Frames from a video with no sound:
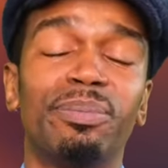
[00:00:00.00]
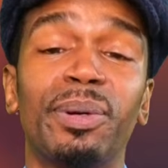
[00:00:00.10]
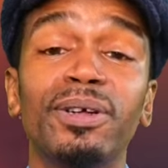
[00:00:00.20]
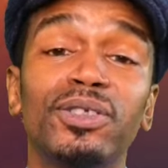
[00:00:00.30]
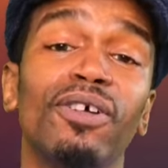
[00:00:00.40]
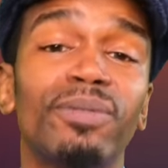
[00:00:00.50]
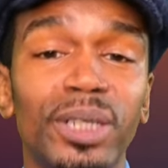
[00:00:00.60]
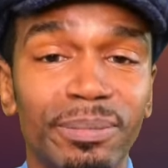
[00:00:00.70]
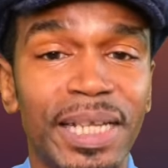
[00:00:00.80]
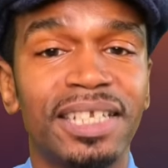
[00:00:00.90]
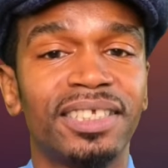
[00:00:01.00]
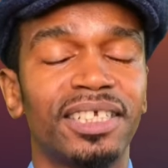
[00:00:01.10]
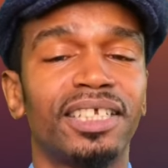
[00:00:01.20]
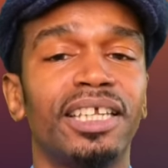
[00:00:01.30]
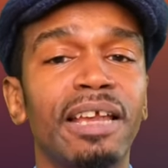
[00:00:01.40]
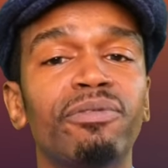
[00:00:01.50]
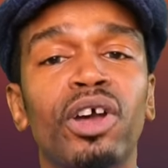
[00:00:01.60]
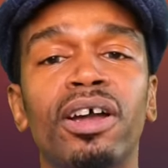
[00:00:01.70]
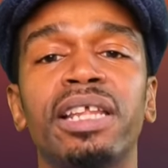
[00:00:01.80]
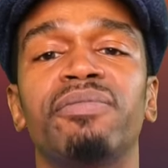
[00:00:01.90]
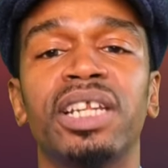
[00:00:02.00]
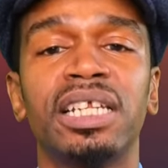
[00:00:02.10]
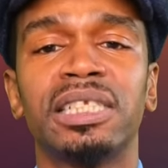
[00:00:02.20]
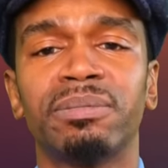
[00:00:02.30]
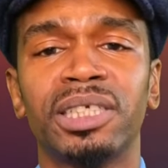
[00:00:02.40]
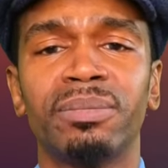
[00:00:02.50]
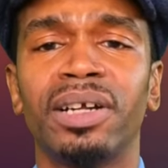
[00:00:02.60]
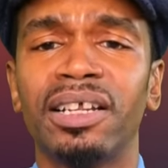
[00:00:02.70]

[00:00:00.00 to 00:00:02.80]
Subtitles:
Bergdorf Goodman does a gift card event in September.